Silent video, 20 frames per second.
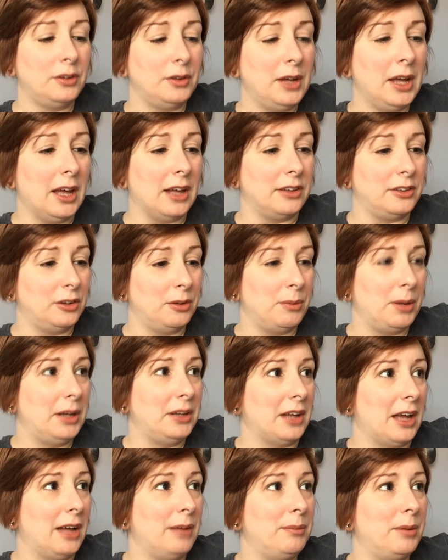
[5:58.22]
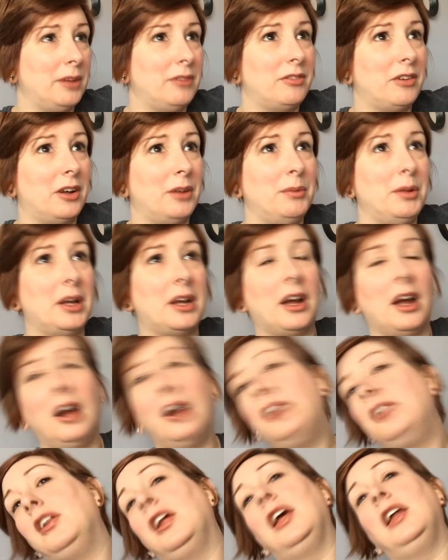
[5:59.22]
So yeah, so my dad might find me a
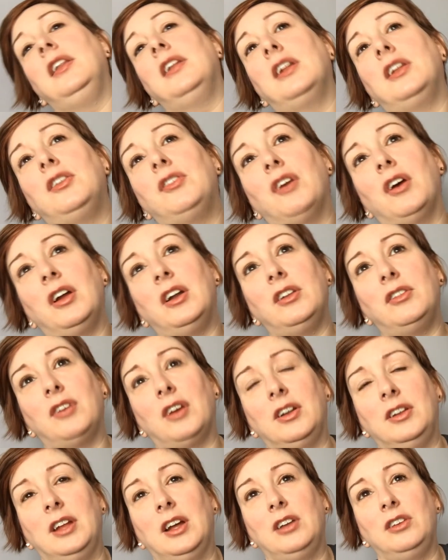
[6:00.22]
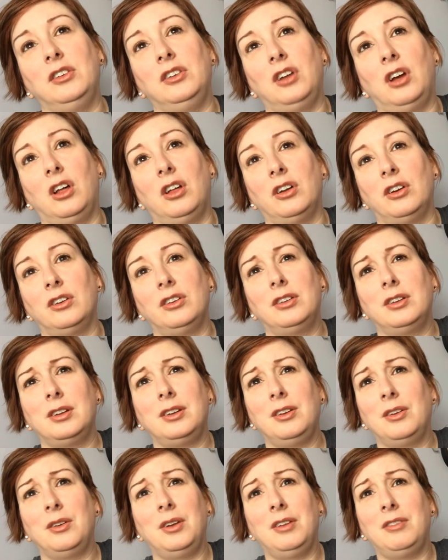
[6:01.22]
car today, and that's fine. It's five thousand
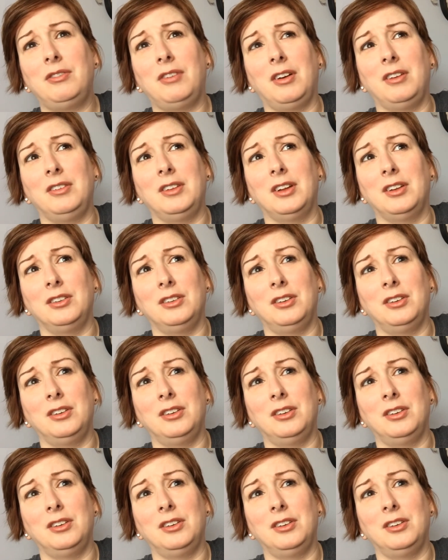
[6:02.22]
dollars, five